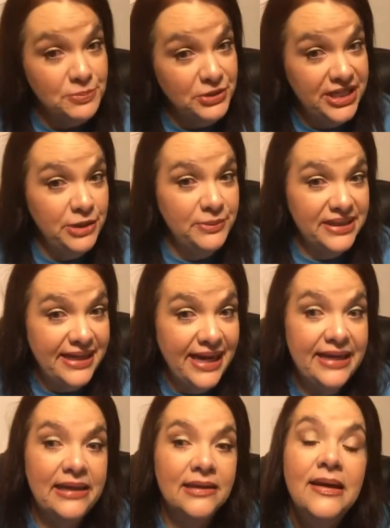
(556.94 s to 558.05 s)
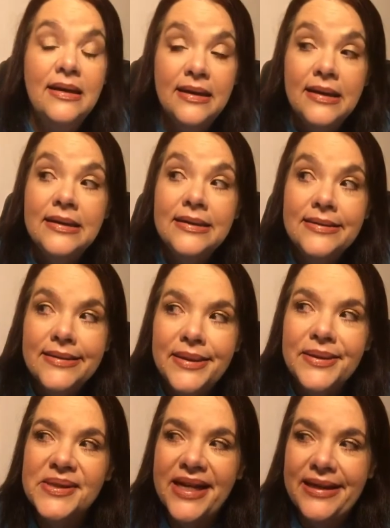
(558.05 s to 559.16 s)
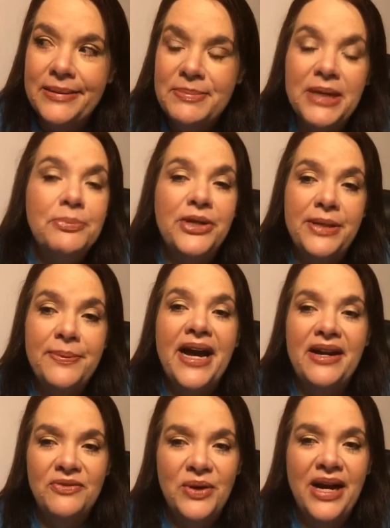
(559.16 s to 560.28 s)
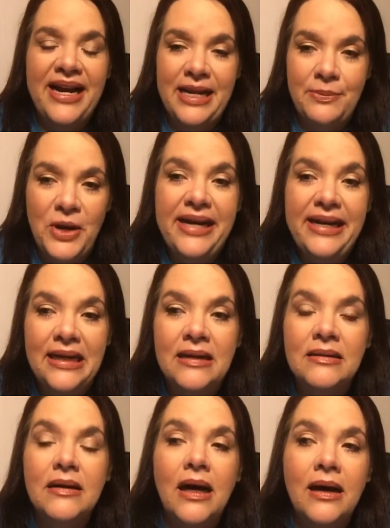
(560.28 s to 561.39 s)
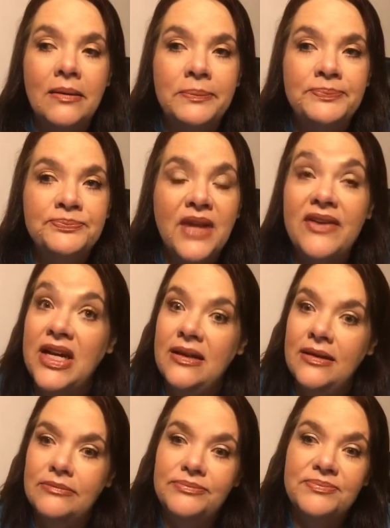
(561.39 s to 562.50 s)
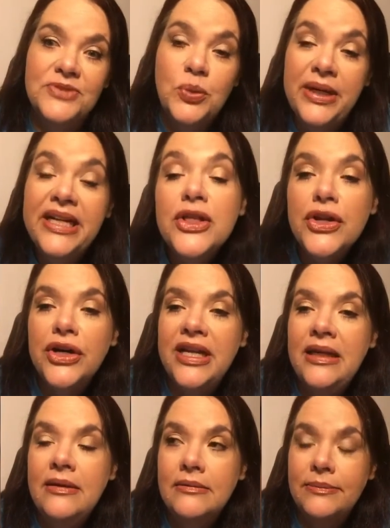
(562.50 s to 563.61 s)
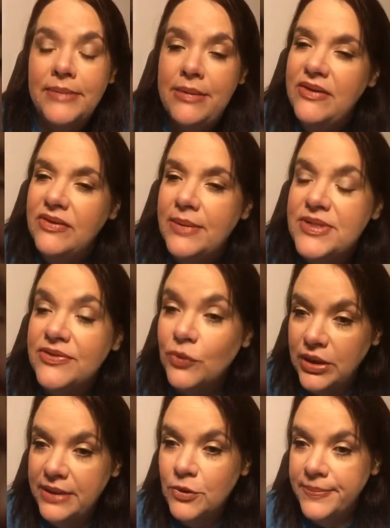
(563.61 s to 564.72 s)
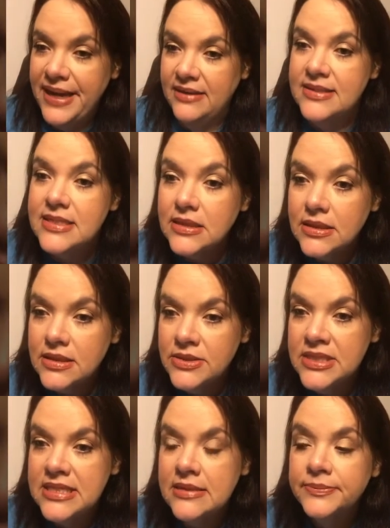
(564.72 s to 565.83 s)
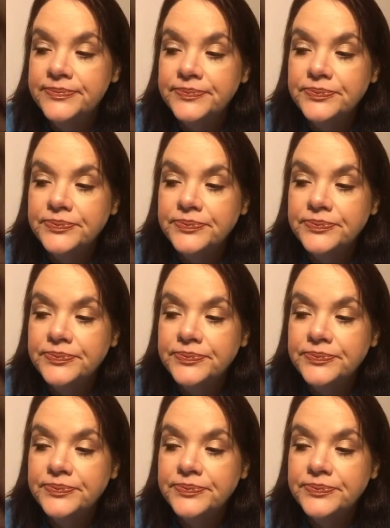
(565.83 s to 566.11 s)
It's pretty humiliating. Uh, but I'm pretty proud of where I am right now. Um, I got 20 to 30, maybe even up to 40 more pounds to lose.